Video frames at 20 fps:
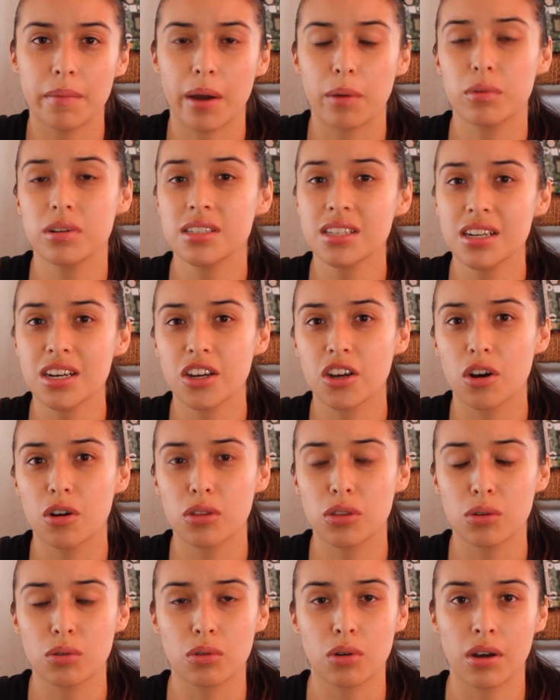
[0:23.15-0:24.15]
I was going to go
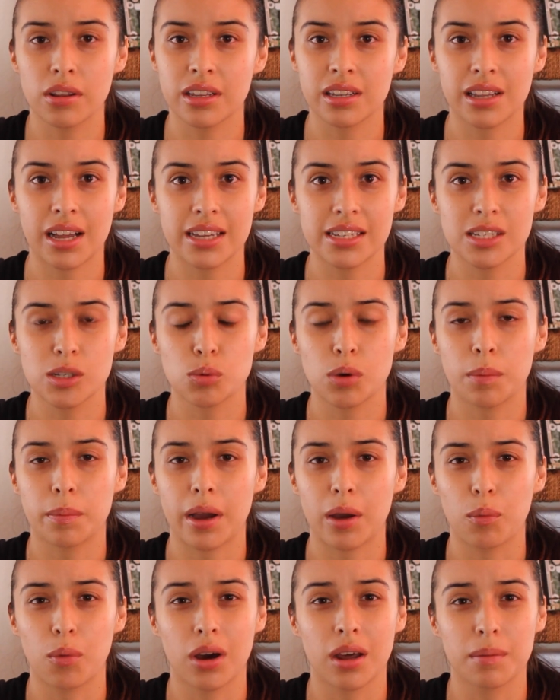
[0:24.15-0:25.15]
through all the classes one
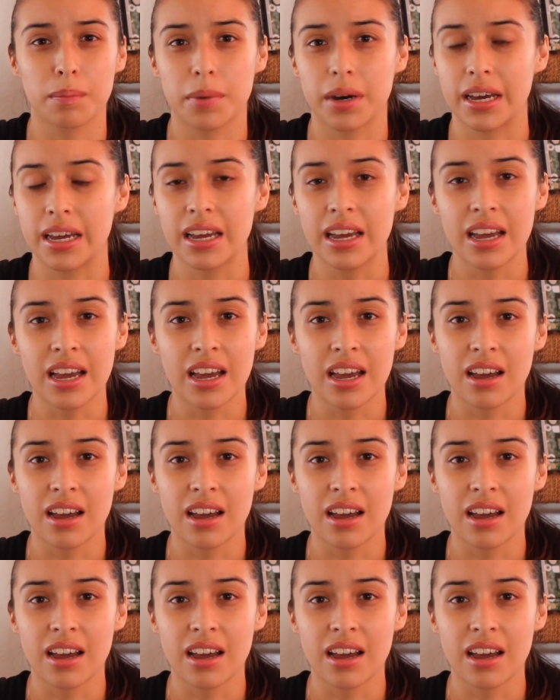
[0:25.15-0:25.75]
by one but